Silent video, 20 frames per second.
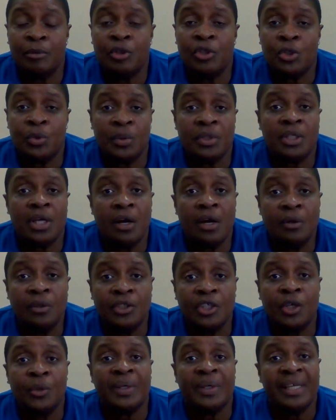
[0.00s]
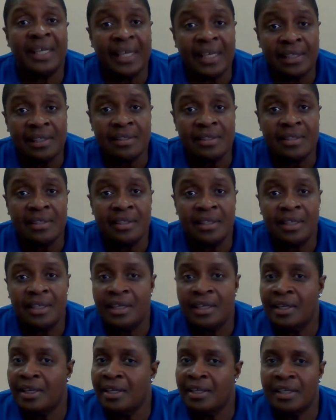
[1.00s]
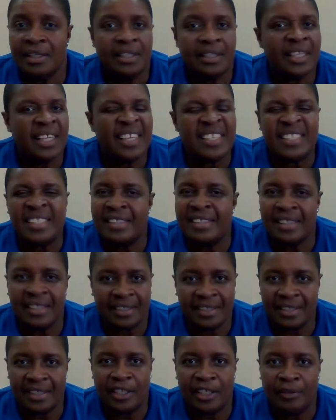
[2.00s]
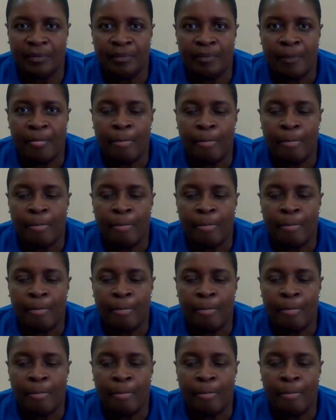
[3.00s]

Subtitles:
because without our health, there's nothing.